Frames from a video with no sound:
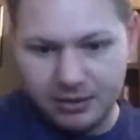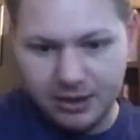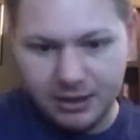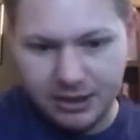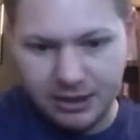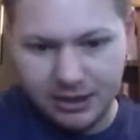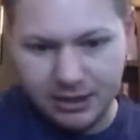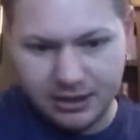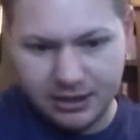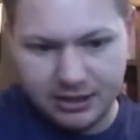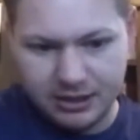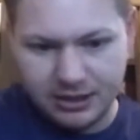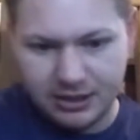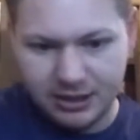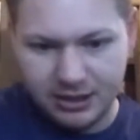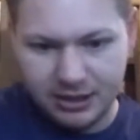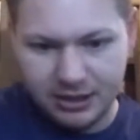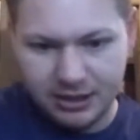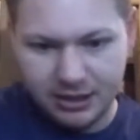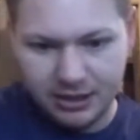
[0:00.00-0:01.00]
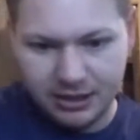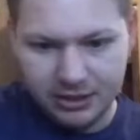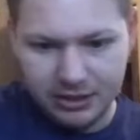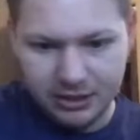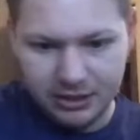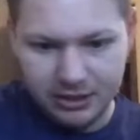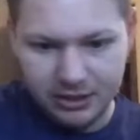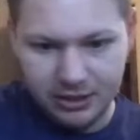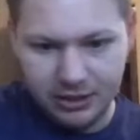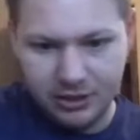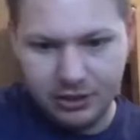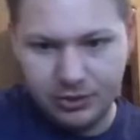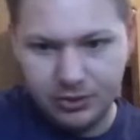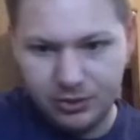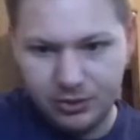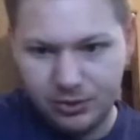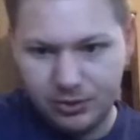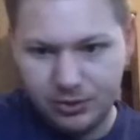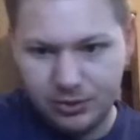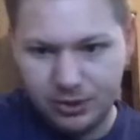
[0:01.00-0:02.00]
It's in
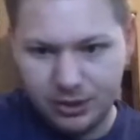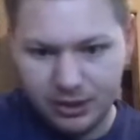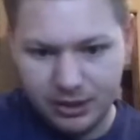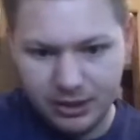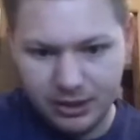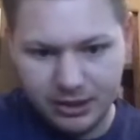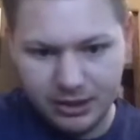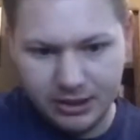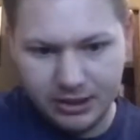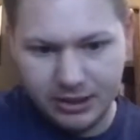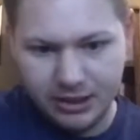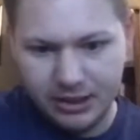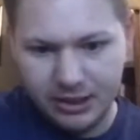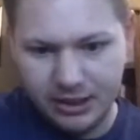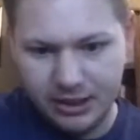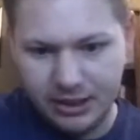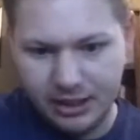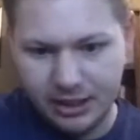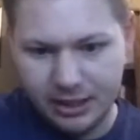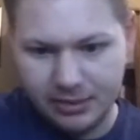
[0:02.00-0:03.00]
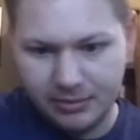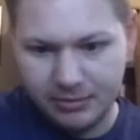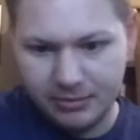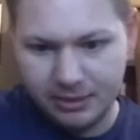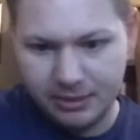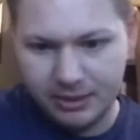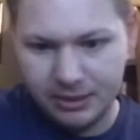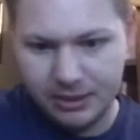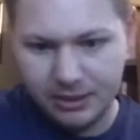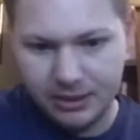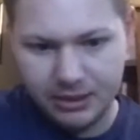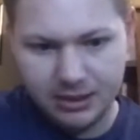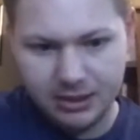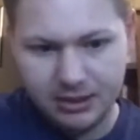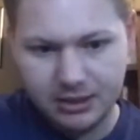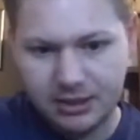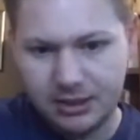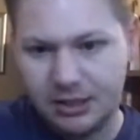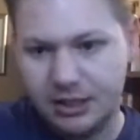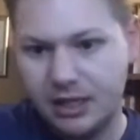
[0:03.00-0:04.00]
your
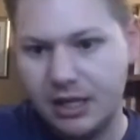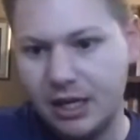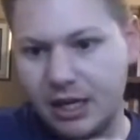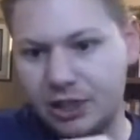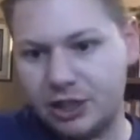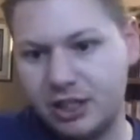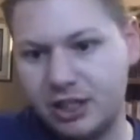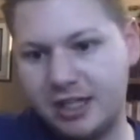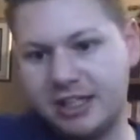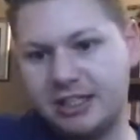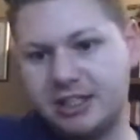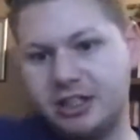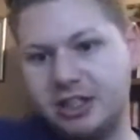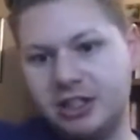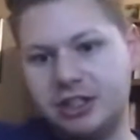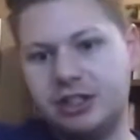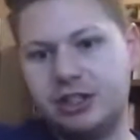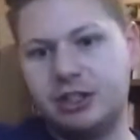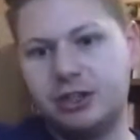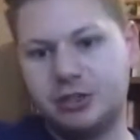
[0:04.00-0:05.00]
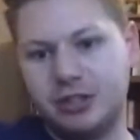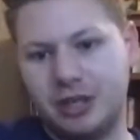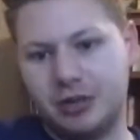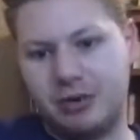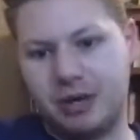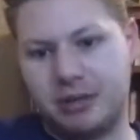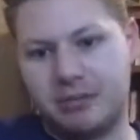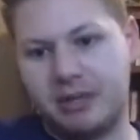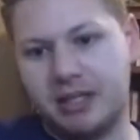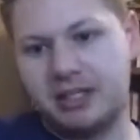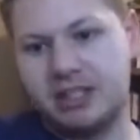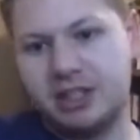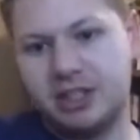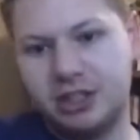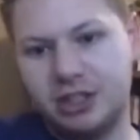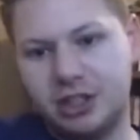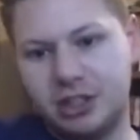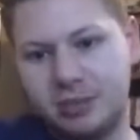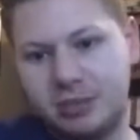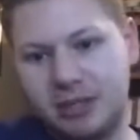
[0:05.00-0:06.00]
DMs. Chad, it's in your direct
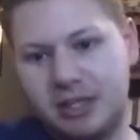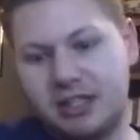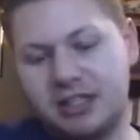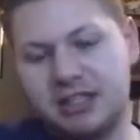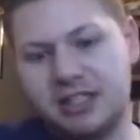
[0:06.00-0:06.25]
message because